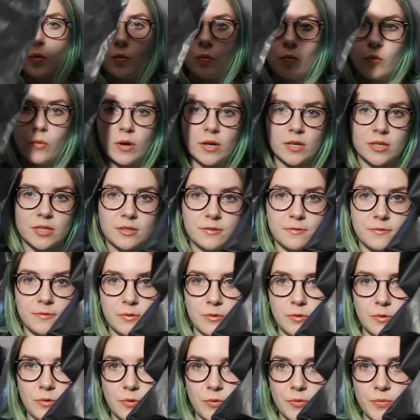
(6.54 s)

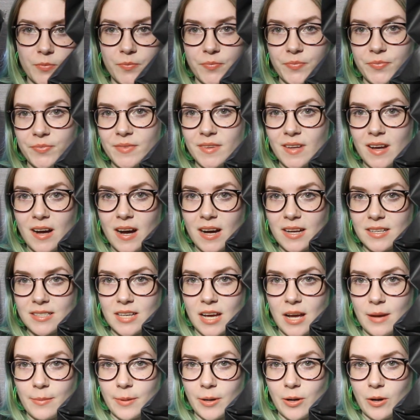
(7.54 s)
wonderful Hot
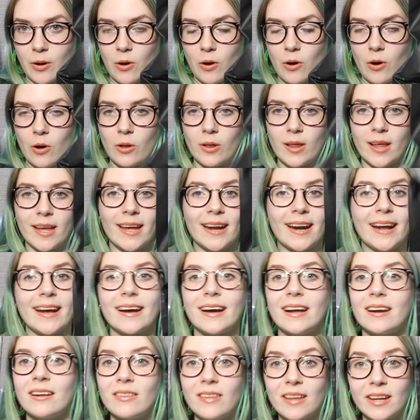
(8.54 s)
Topic haul. And I
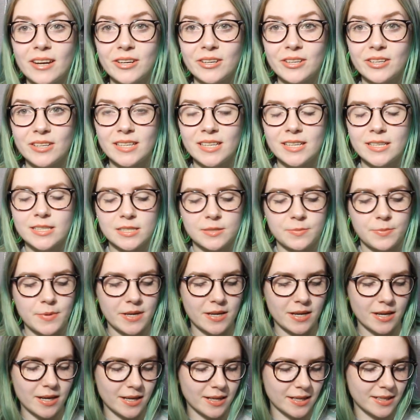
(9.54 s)
got a lot of goodies
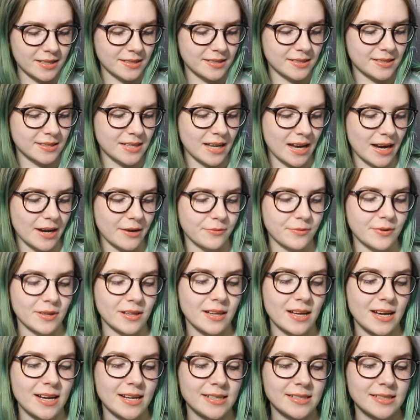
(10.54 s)
because I
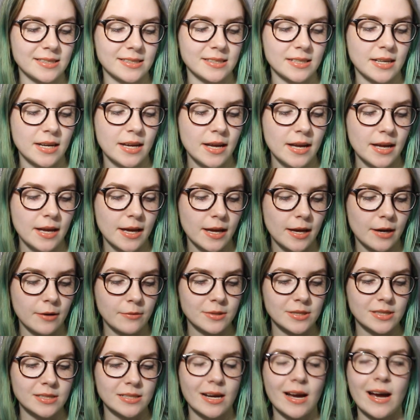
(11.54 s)
realized
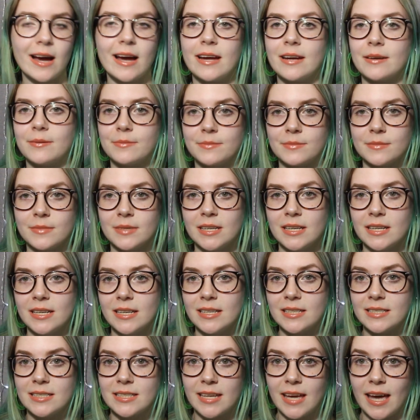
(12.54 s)
it was time
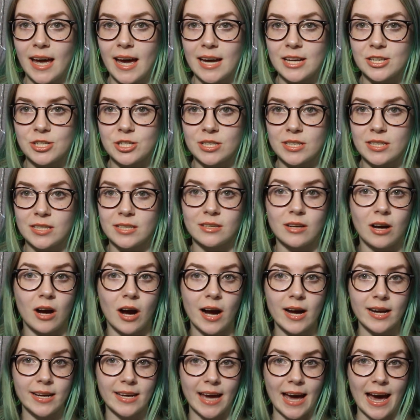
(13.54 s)
to cash in
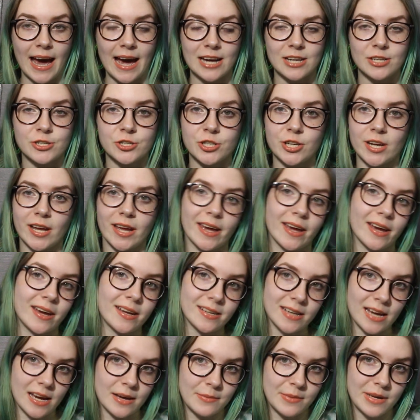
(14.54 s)
hot cash
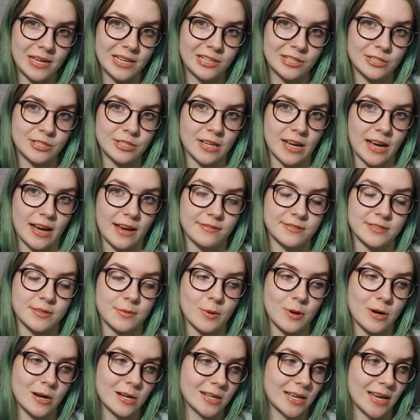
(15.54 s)
and I managed to have
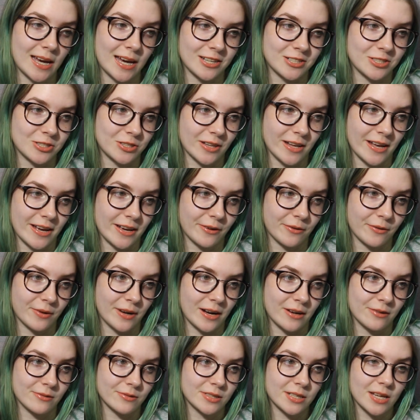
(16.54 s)
some hot cash lying
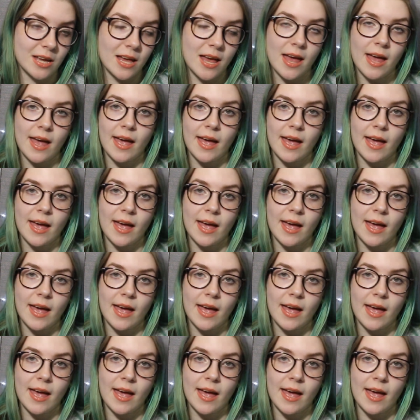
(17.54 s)
around